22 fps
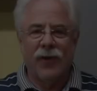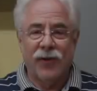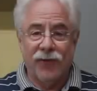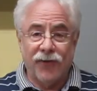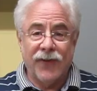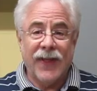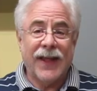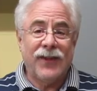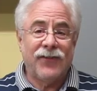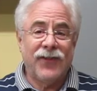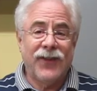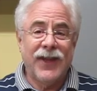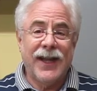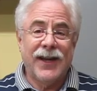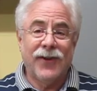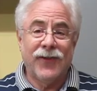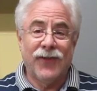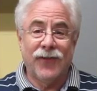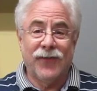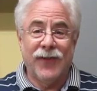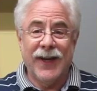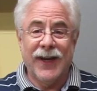So that's the end
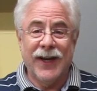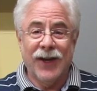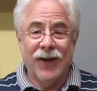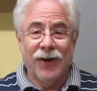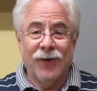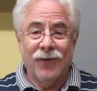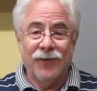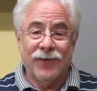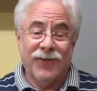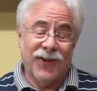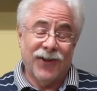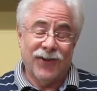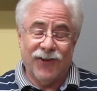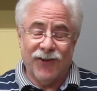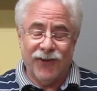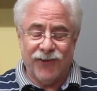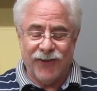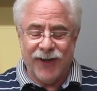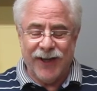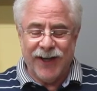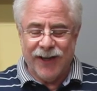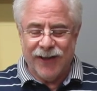of the video, such
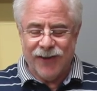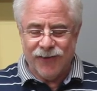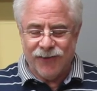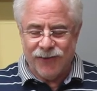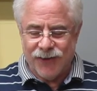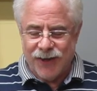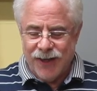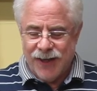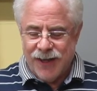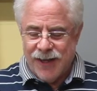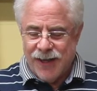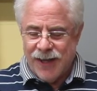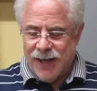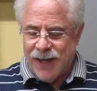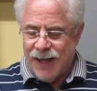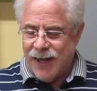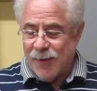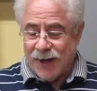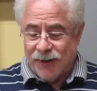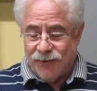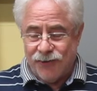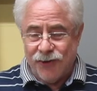as it is.
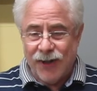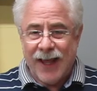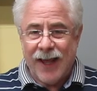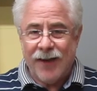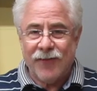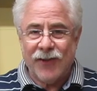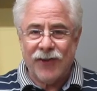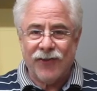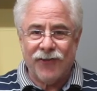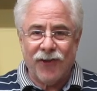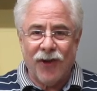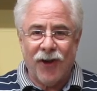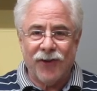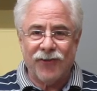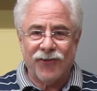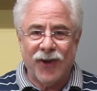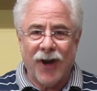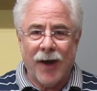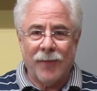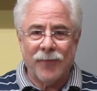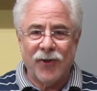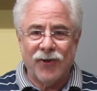I still have this
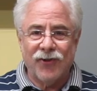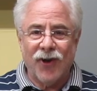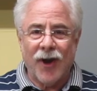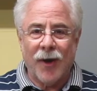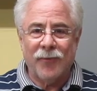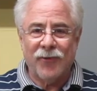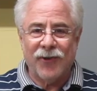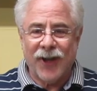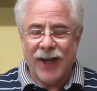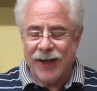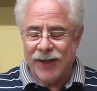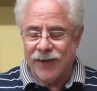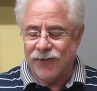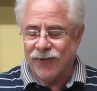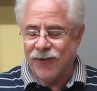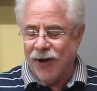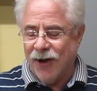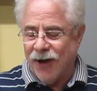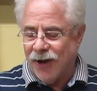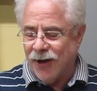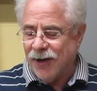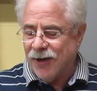SawStop, the job site
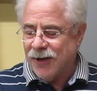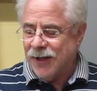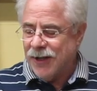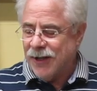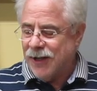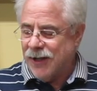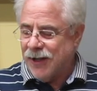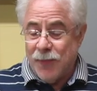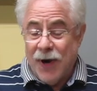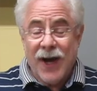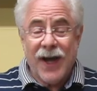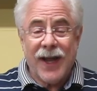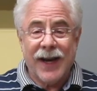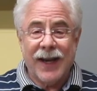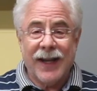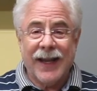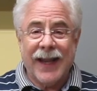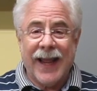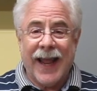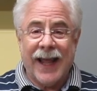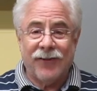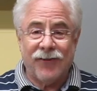saw,
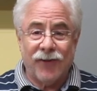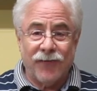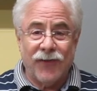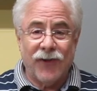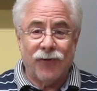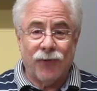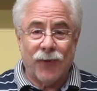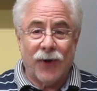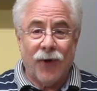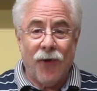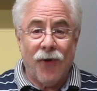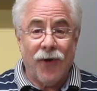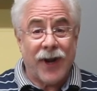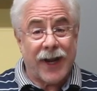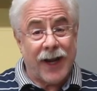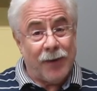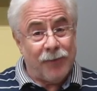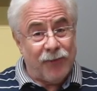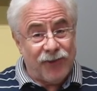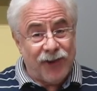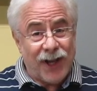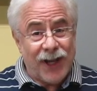but as of this recording,
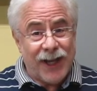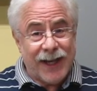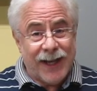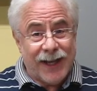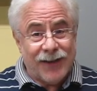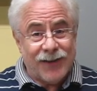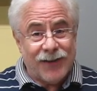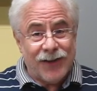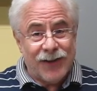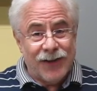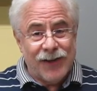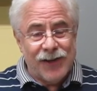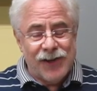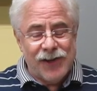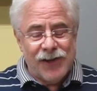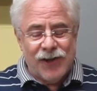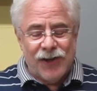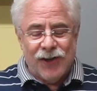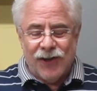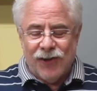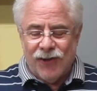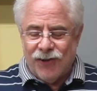I'm selling it.
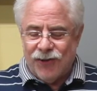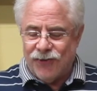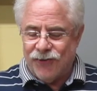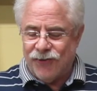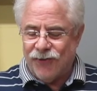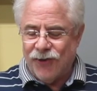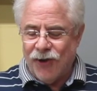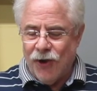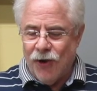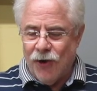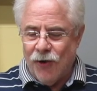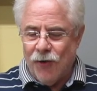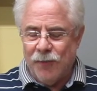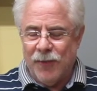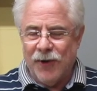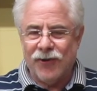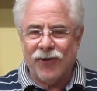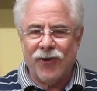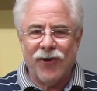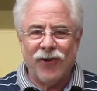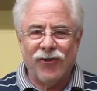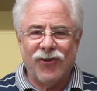So be
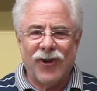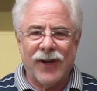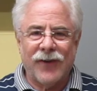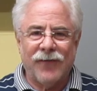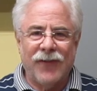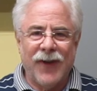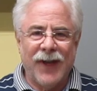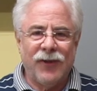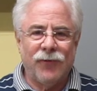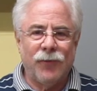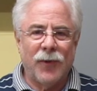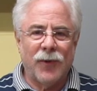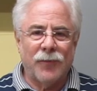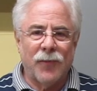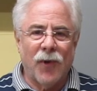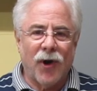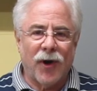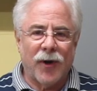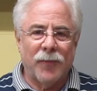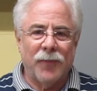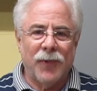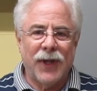sure to check Facebook
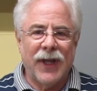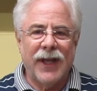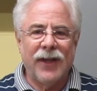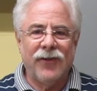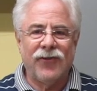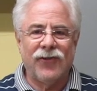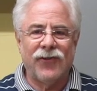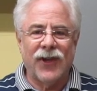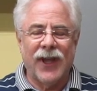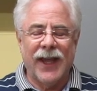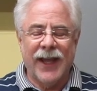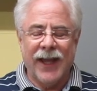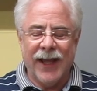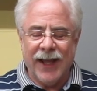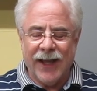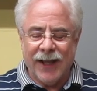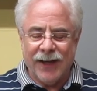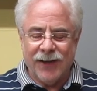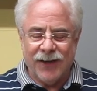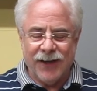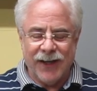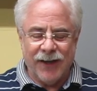Marketplace,
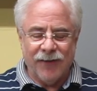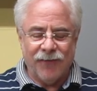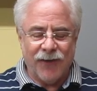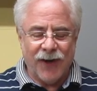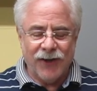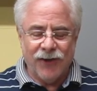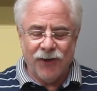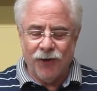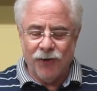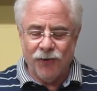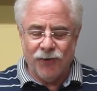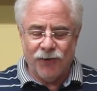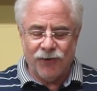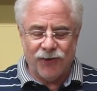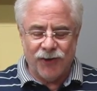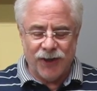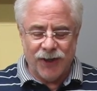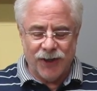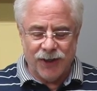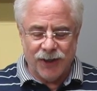and if I don't